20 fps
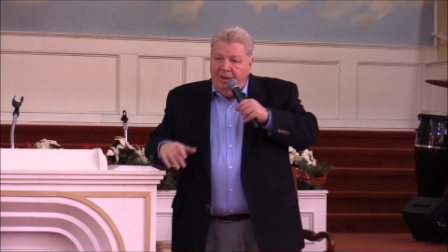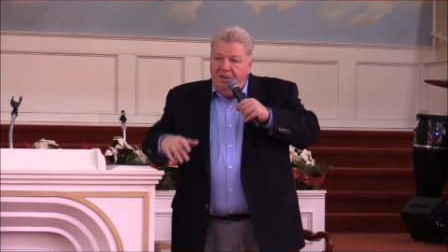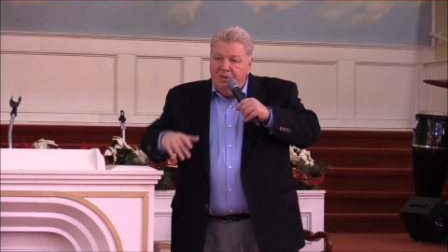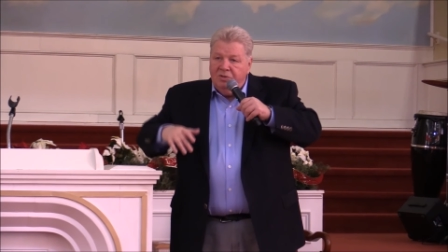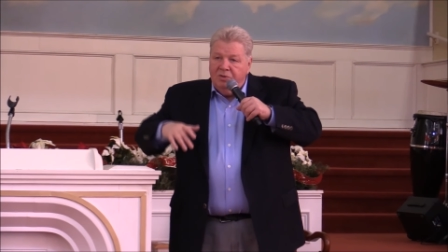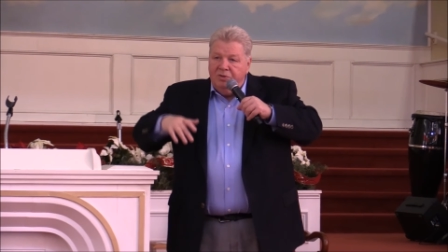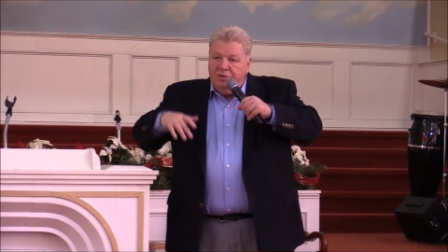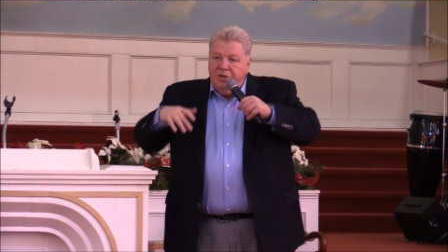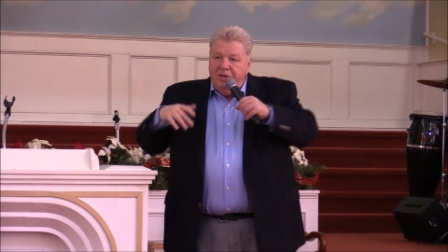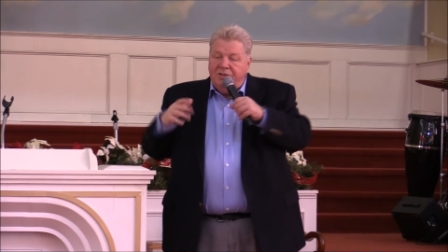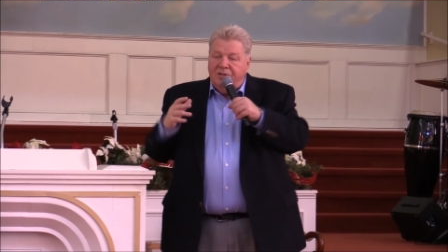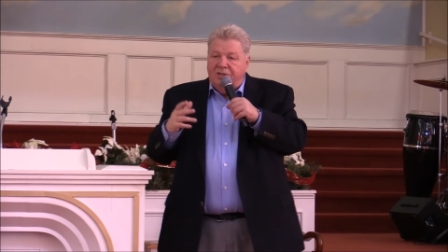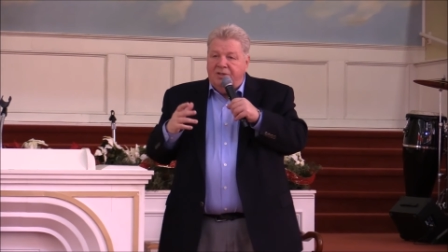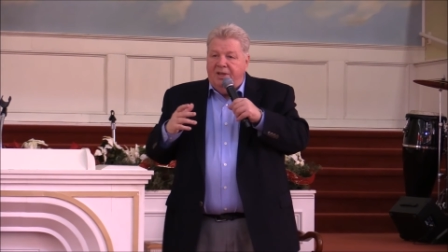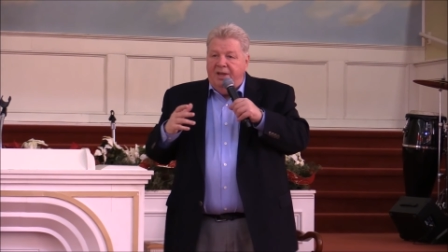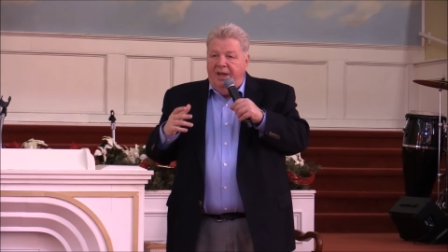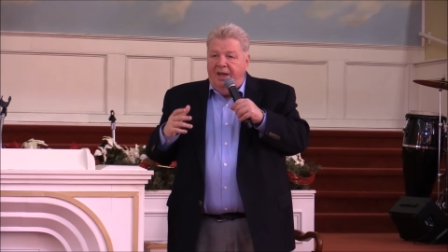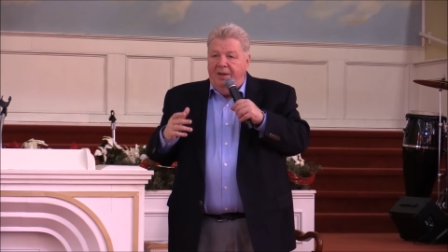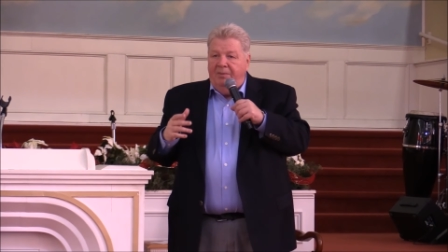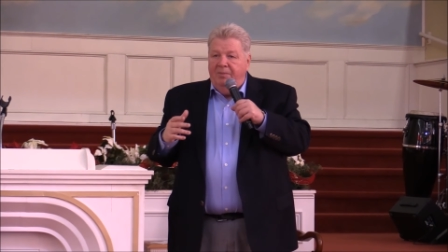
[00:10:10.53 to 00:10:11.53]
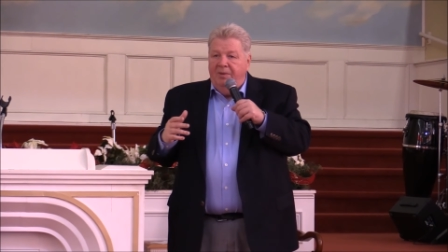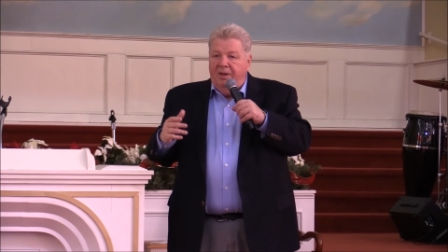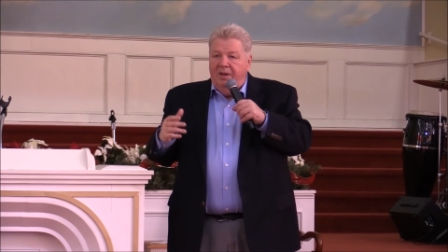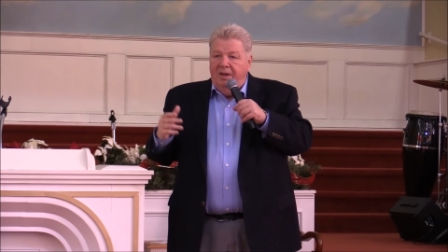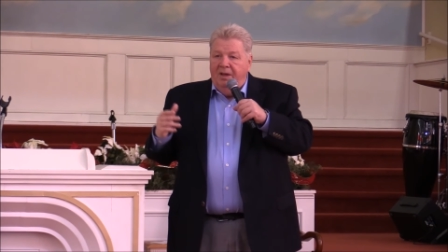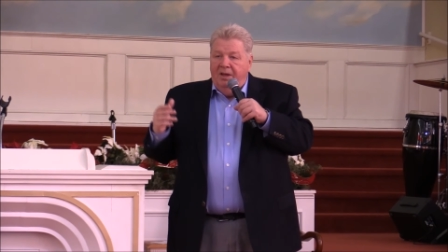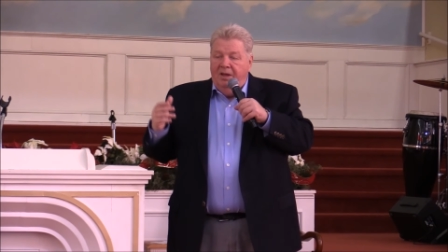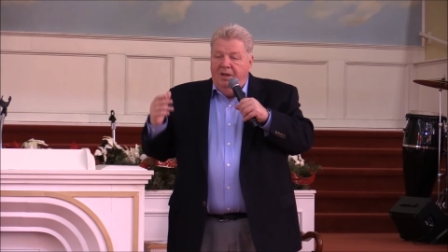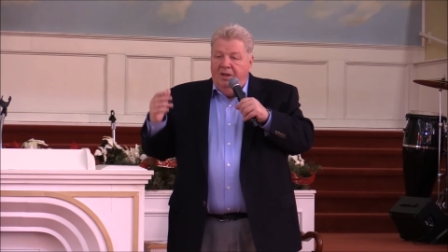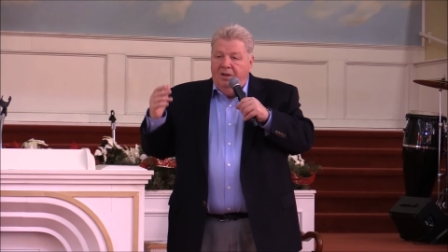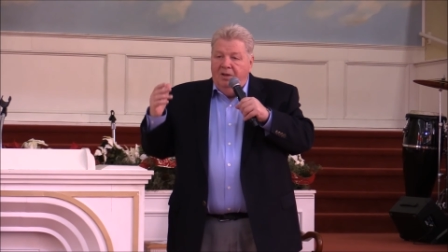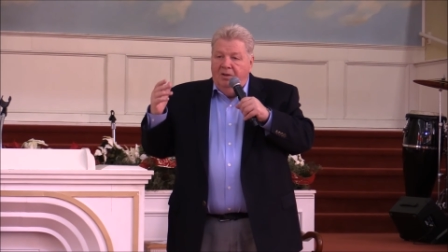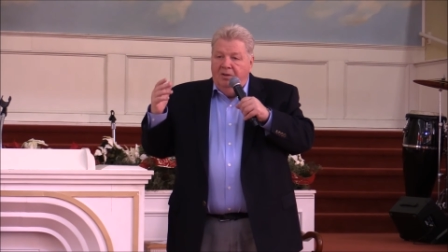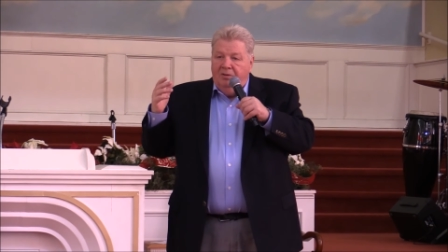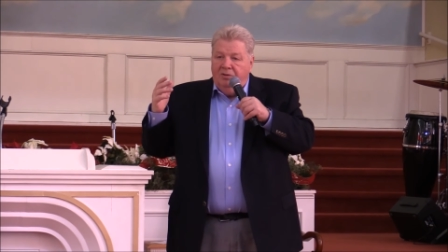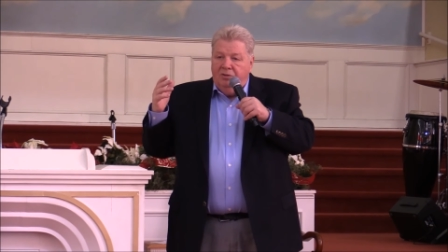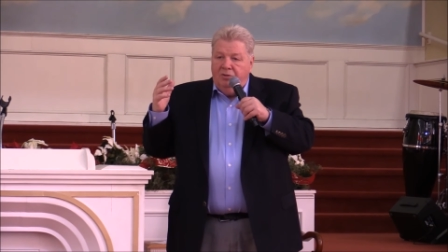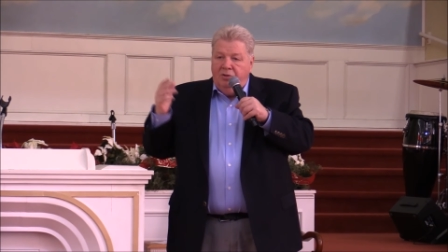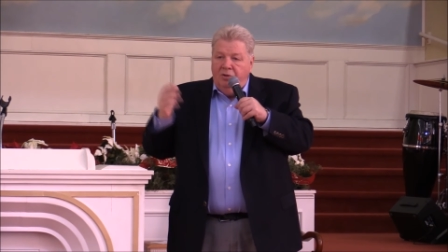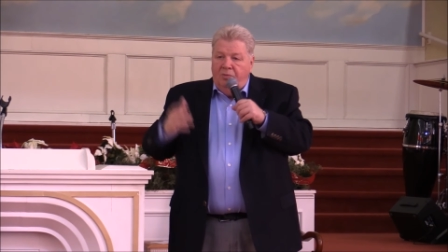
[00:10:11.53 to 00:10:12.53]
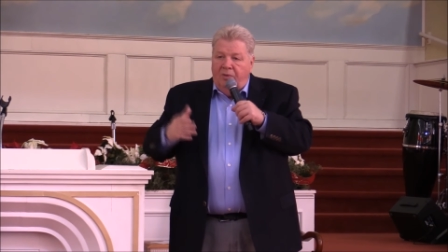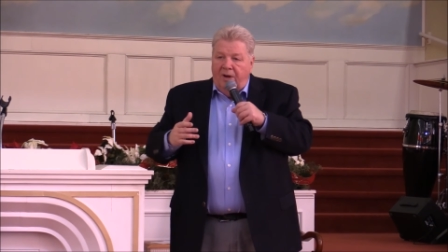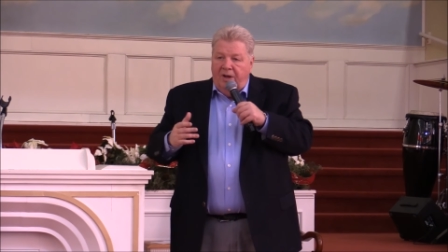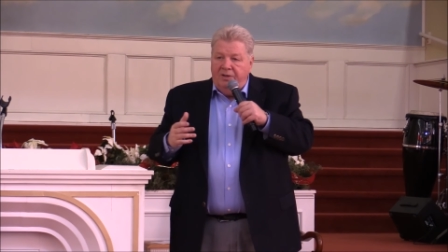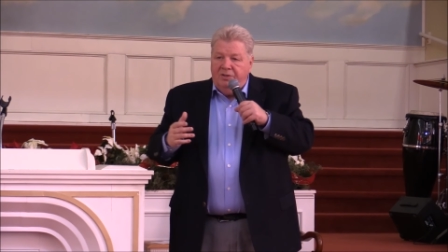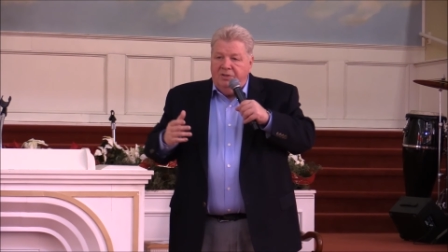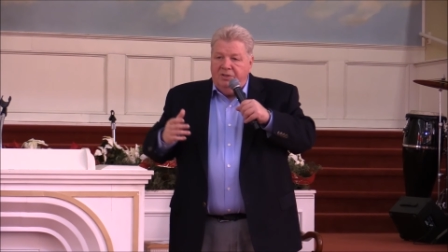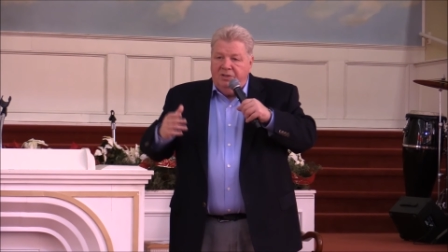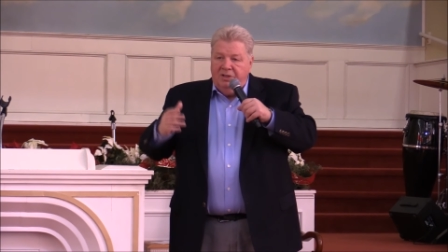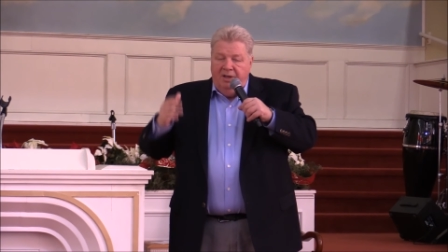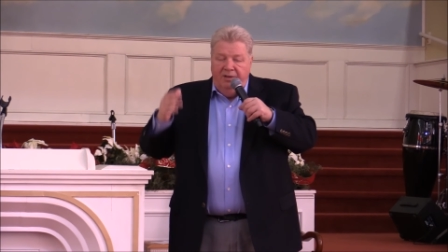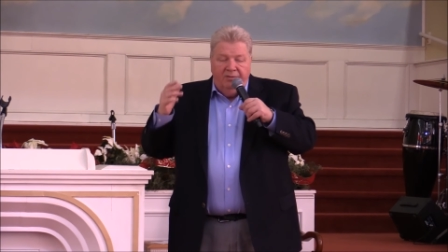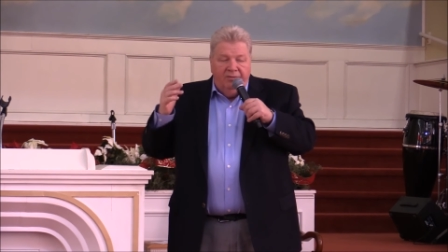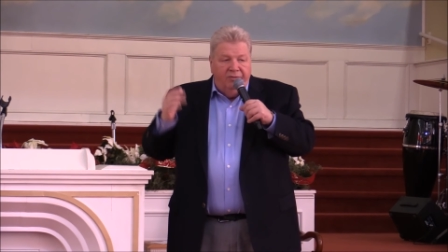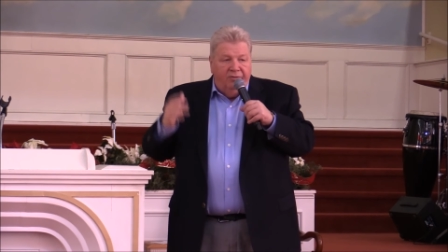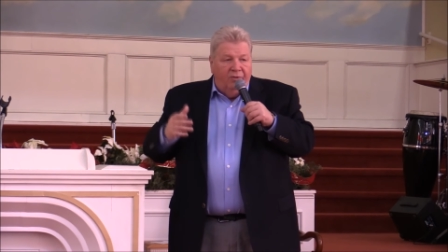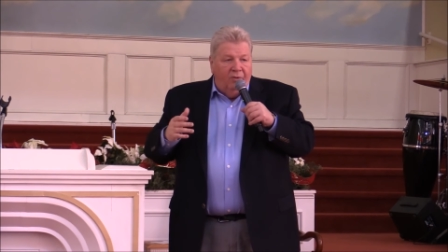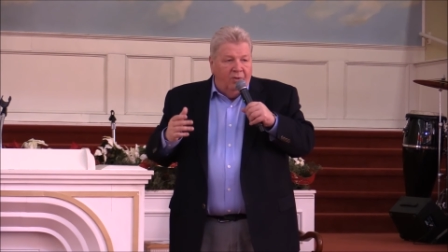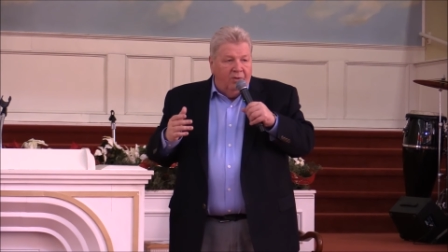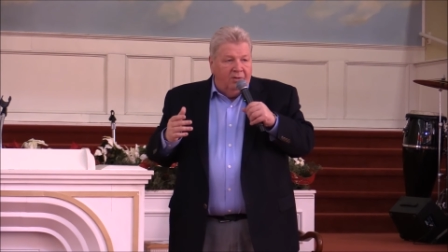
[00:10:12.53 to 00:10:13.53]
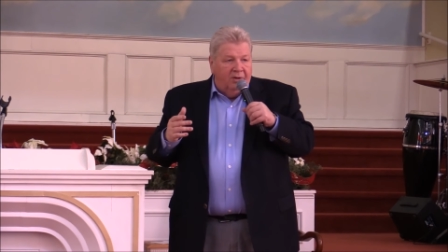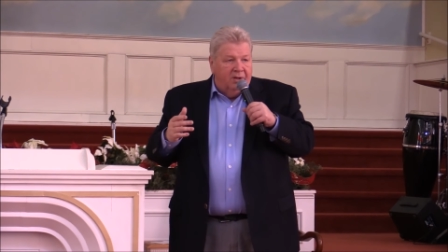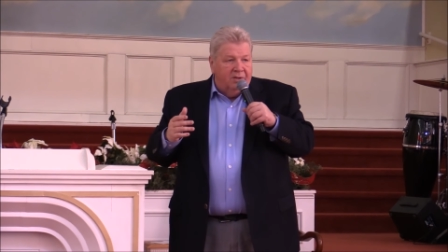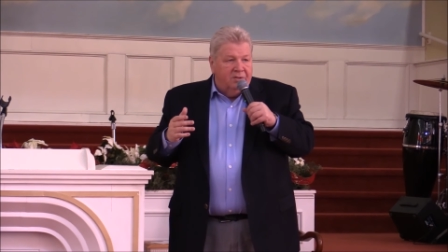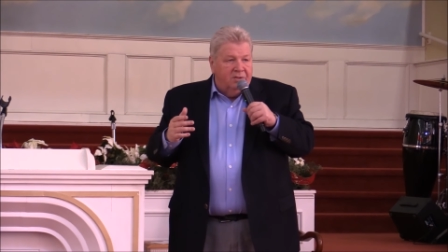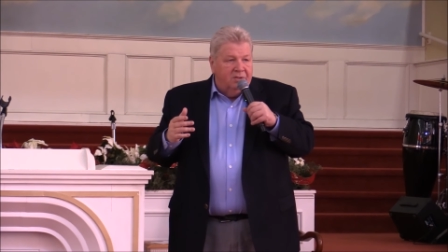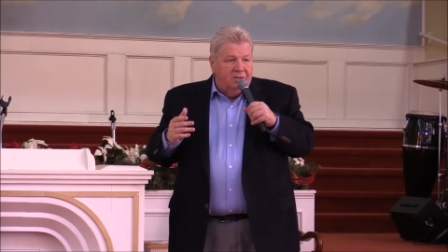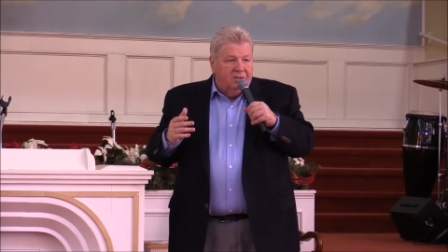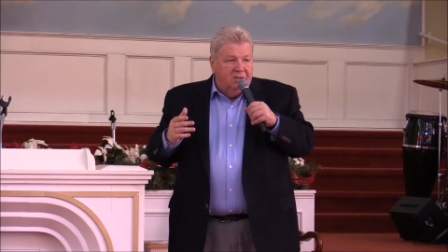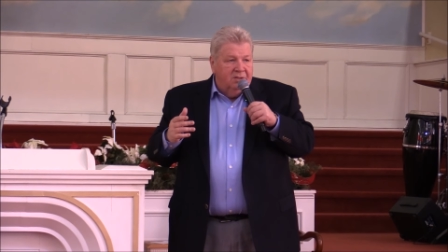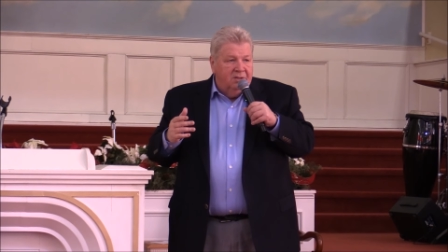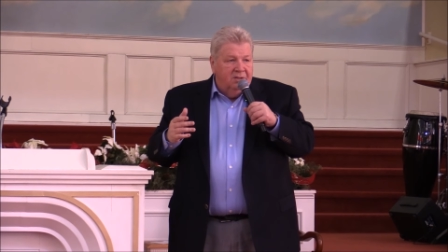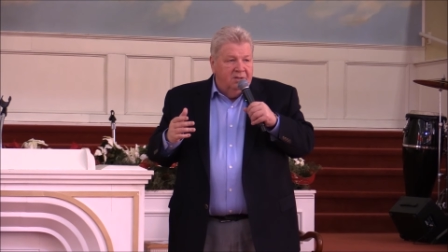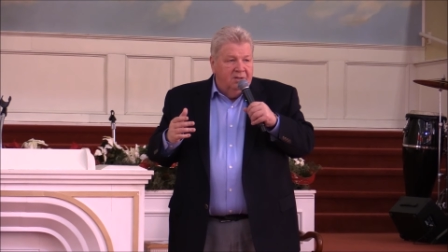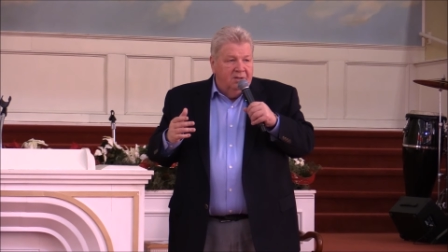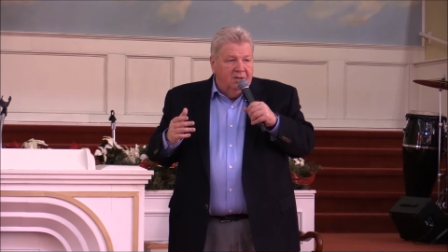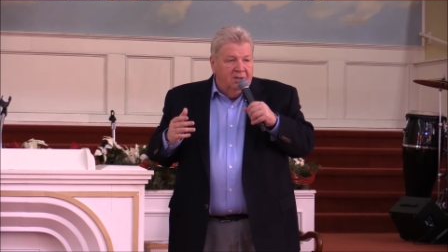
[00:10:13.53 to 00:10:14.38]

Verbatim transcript: So Jesus came to us and for us.